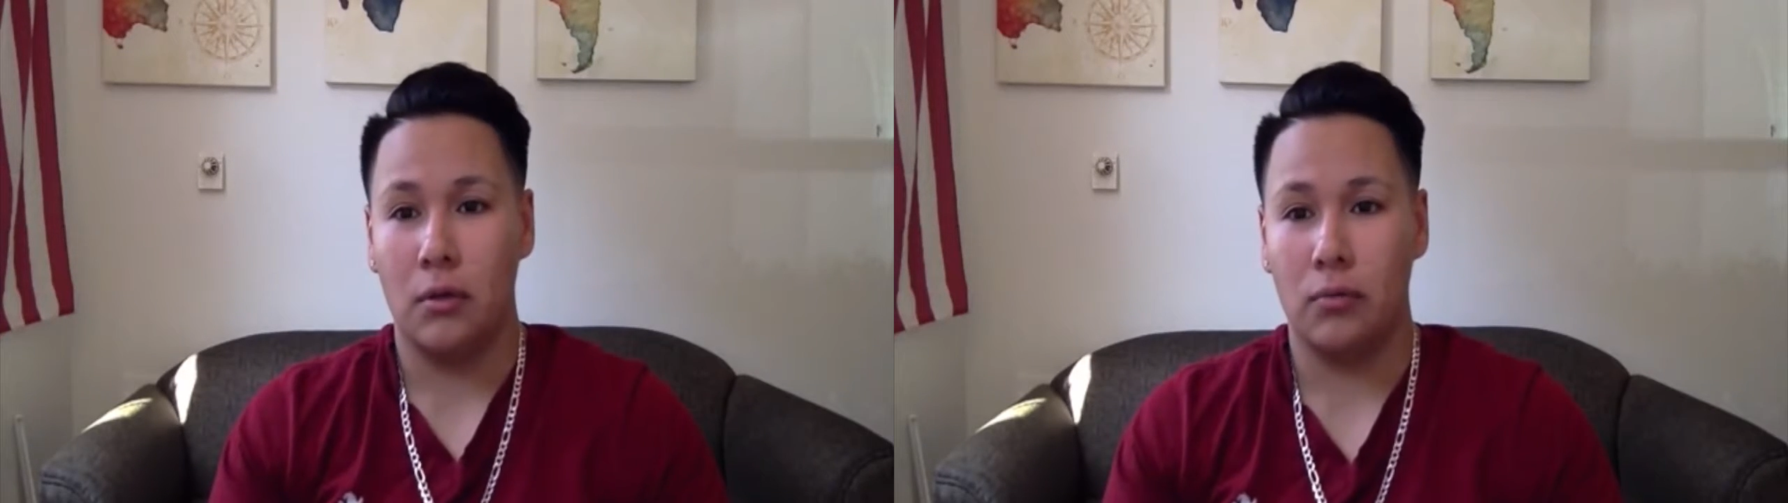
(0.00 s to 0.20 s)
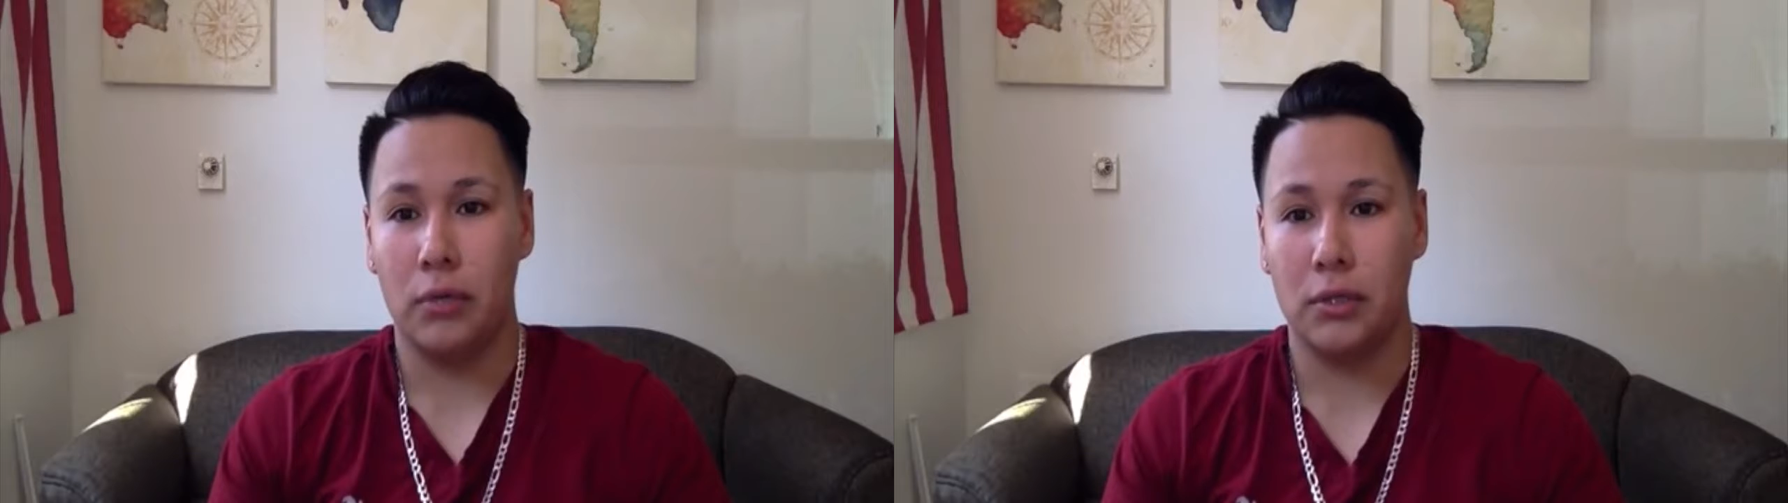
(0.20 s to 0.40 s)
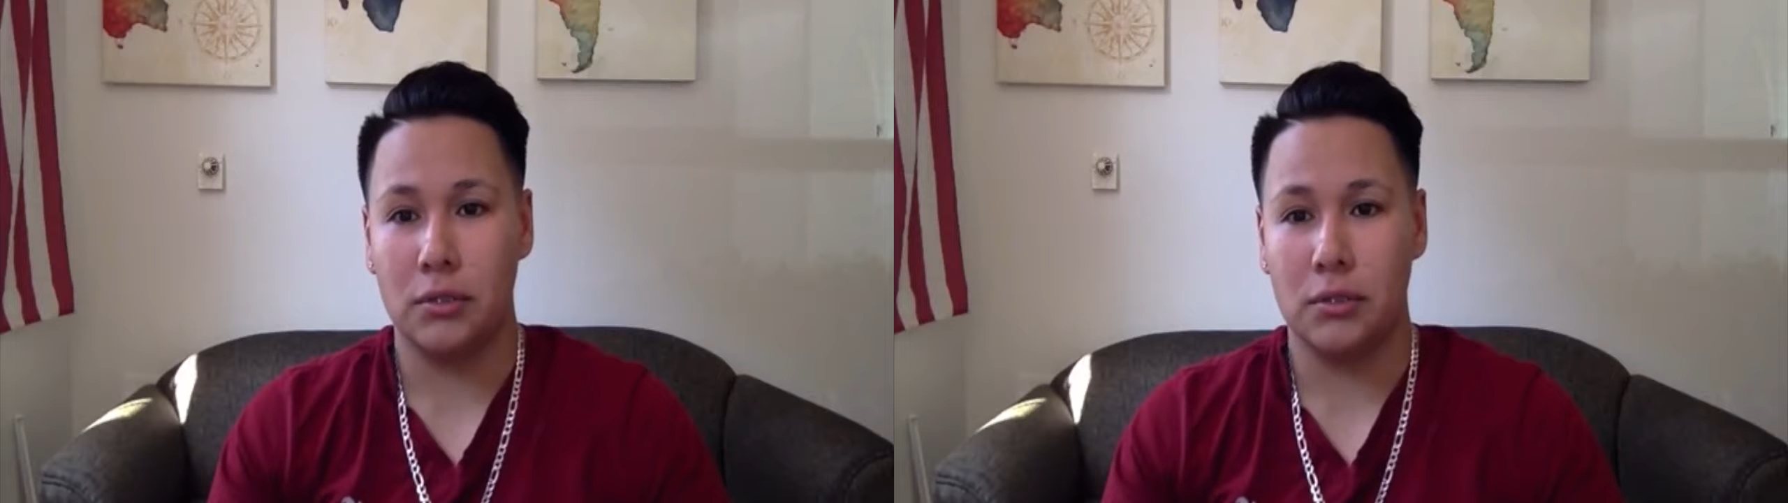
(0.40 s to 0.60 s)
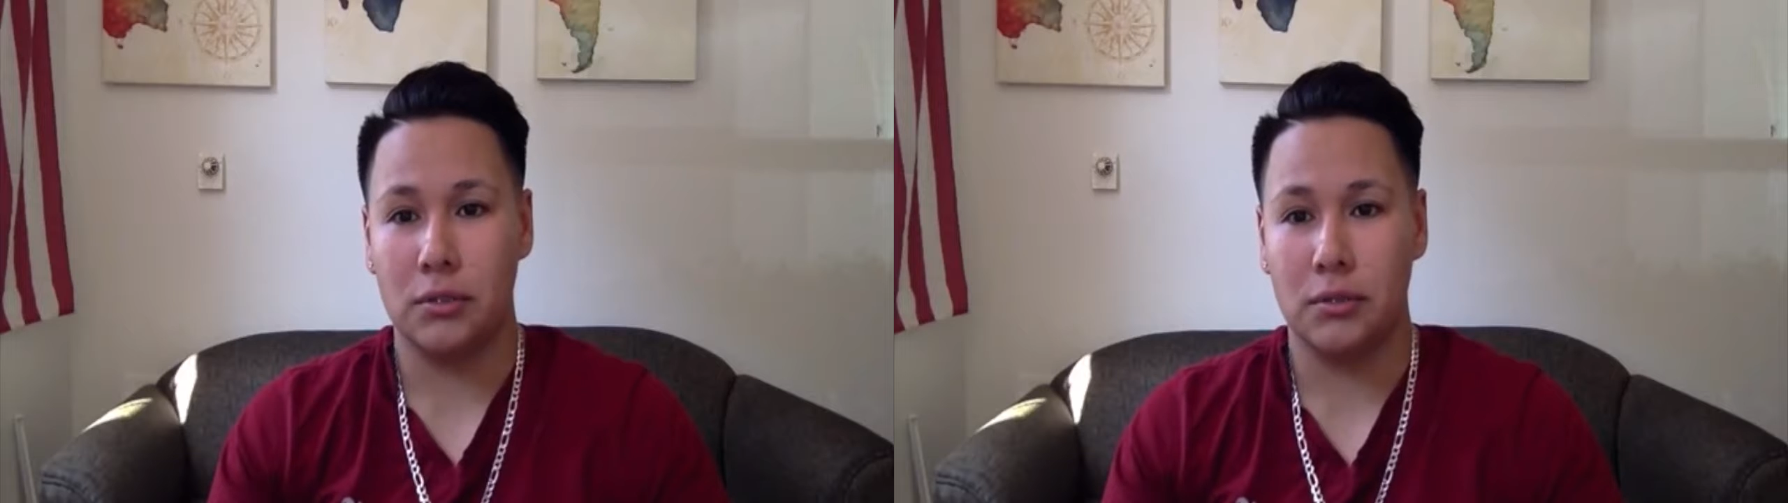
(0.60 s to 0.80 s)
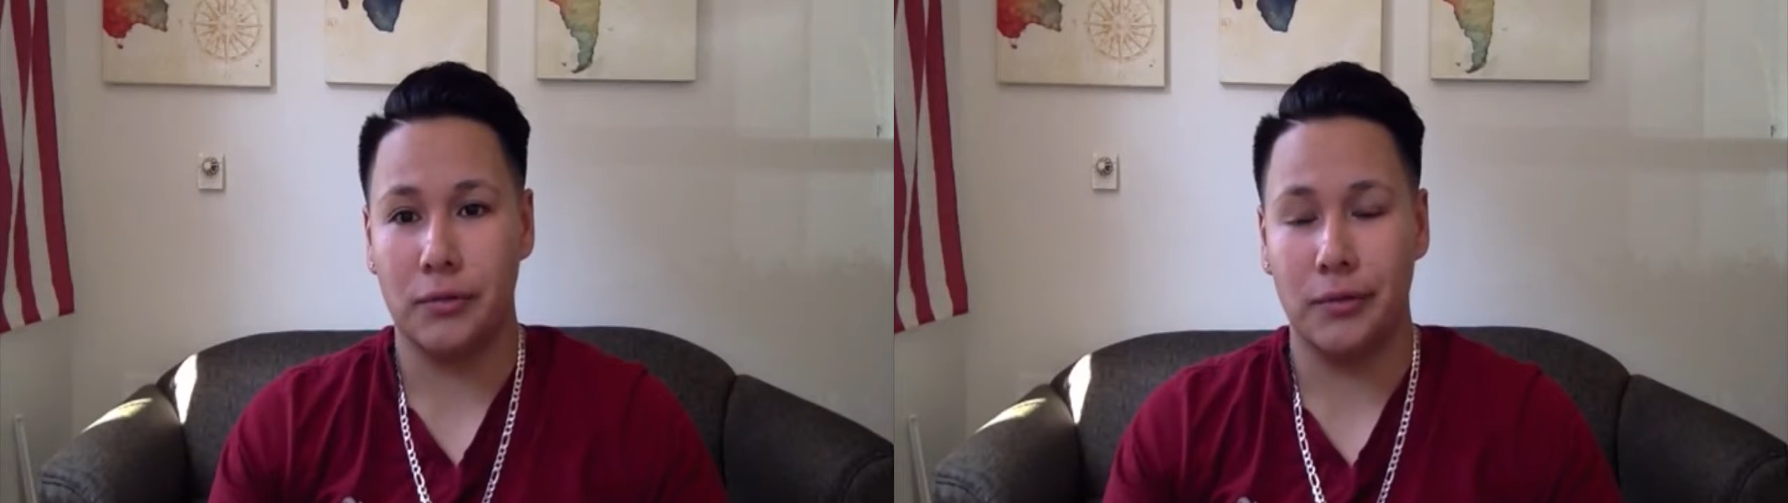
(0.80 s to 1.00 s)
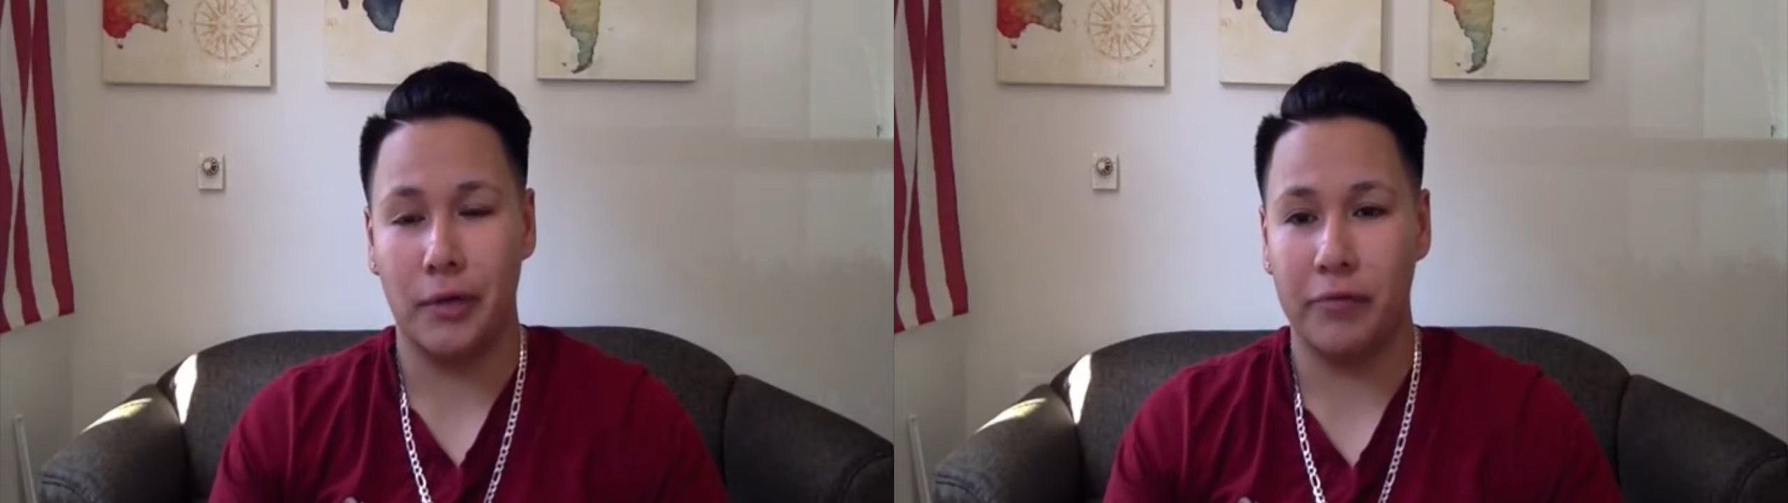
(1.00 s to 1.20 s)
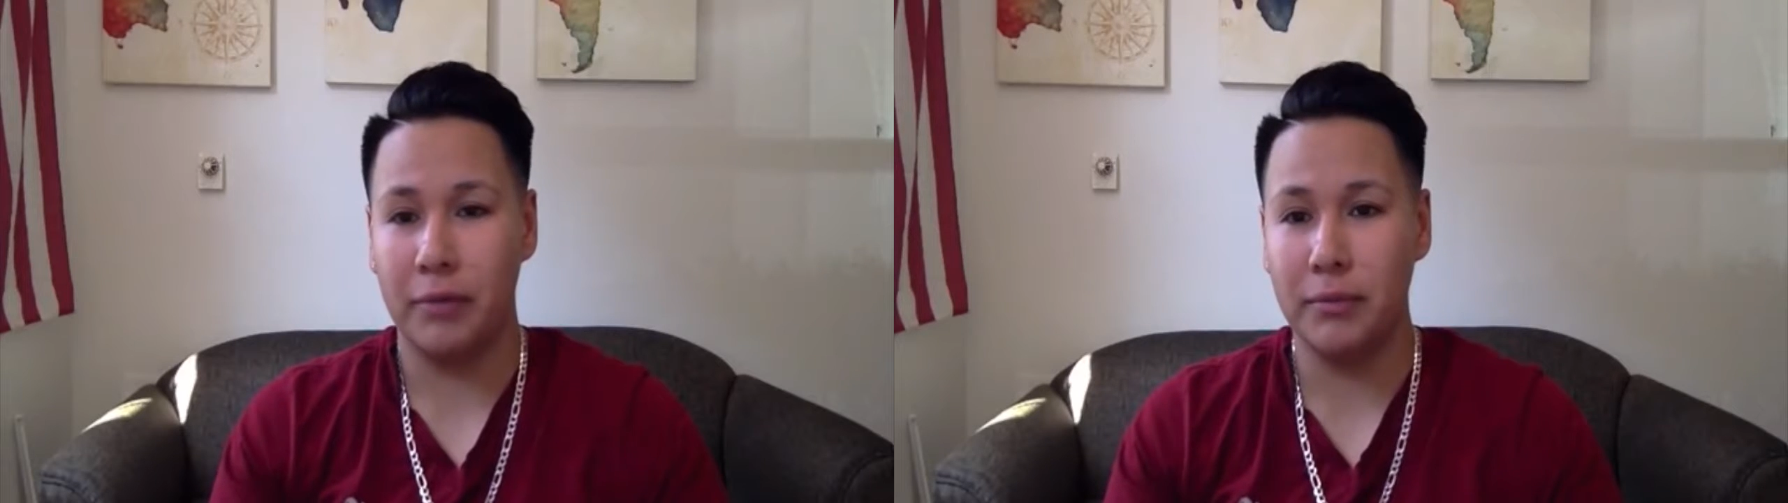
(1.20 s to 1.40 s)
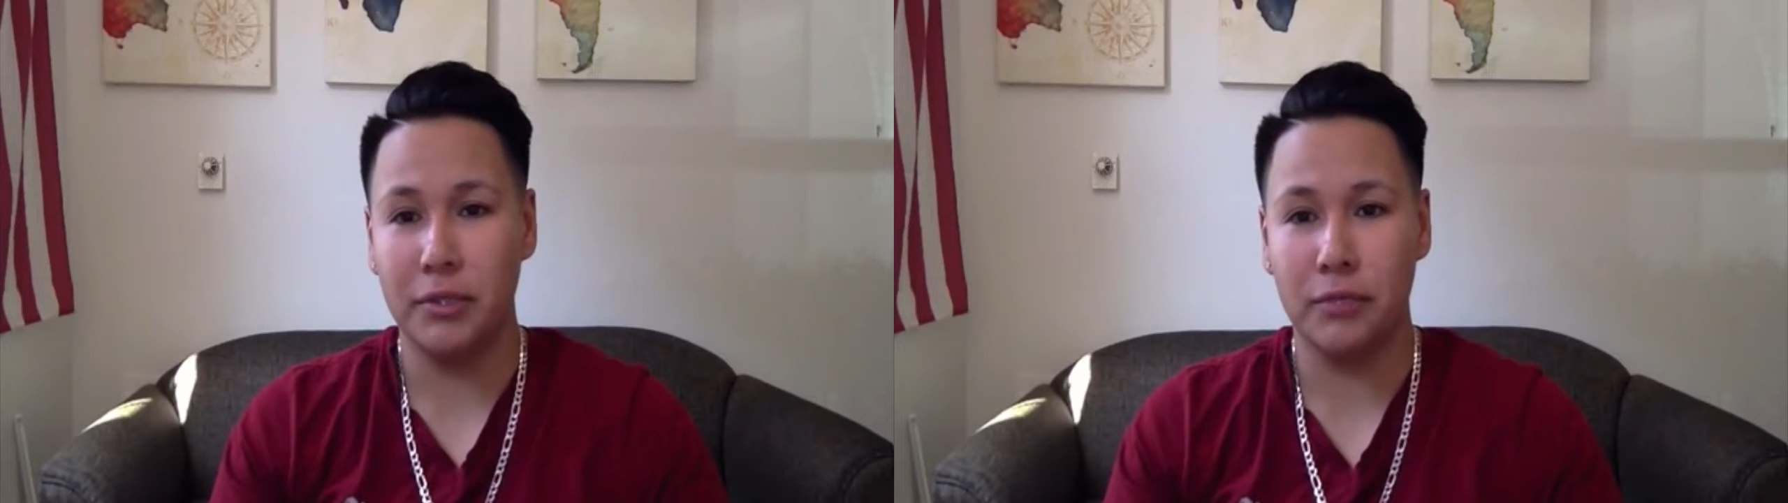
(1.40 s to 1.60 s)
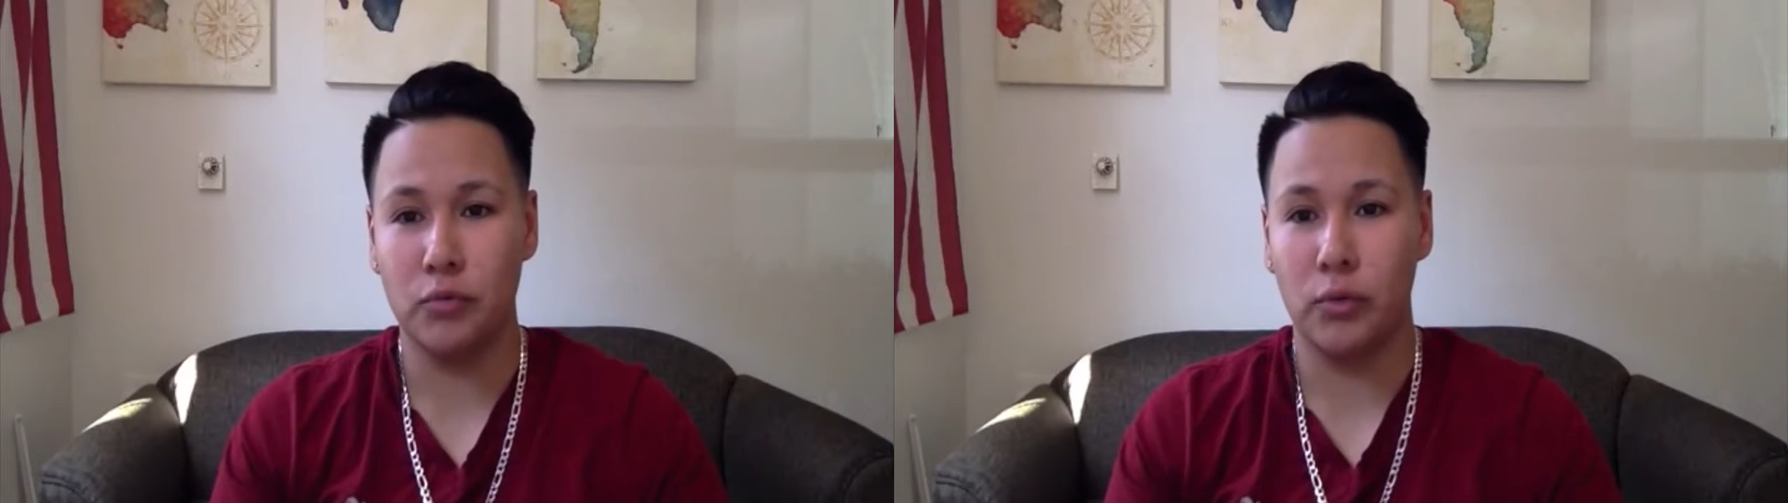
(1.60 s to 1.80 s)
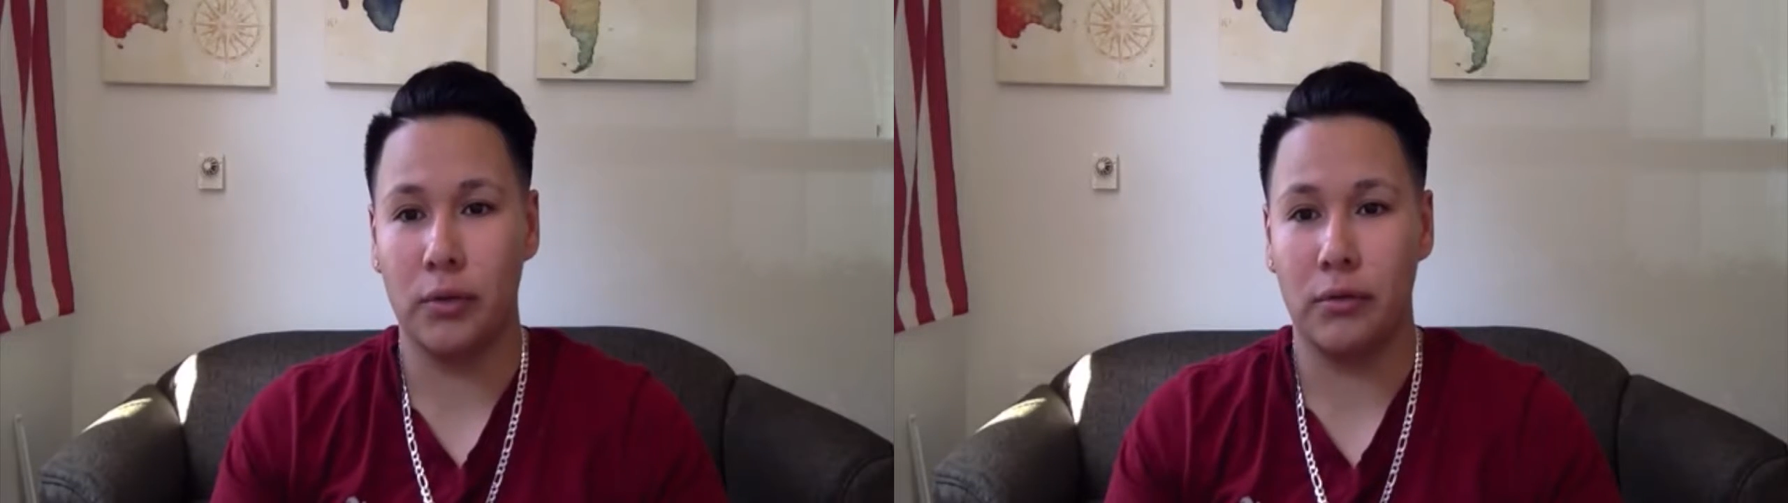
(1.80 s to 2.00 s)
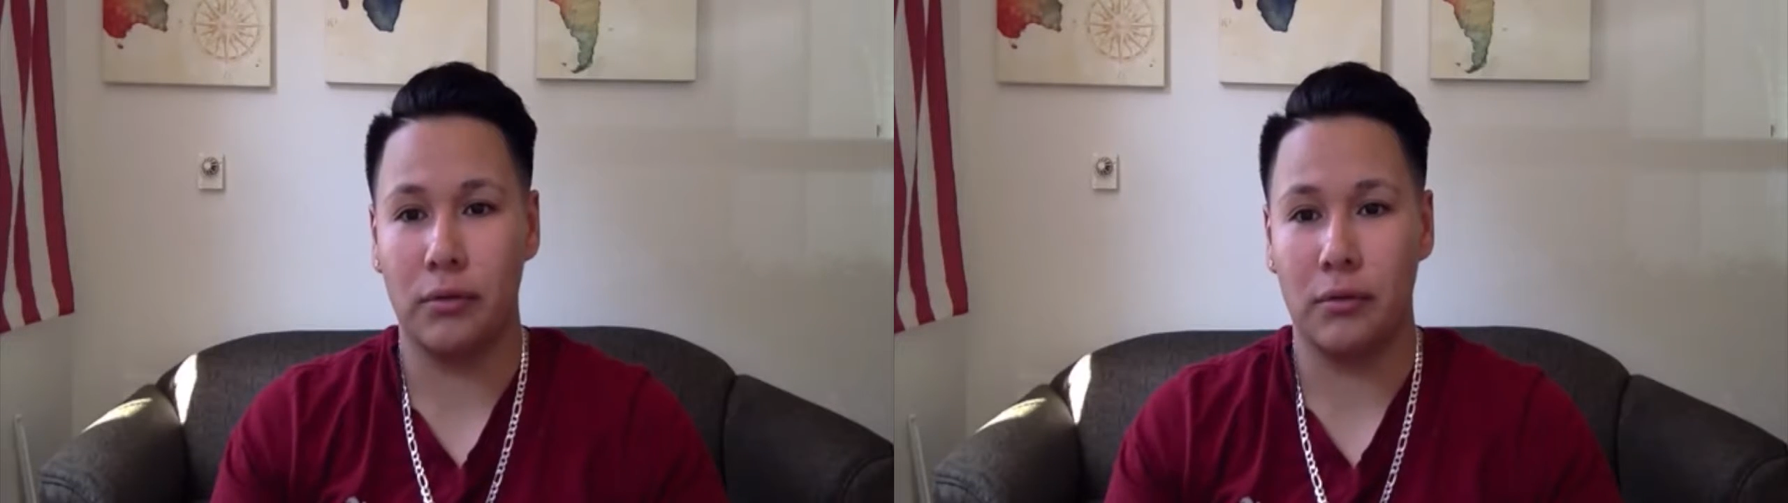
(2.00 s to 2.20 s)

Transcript: which I've come to terms with,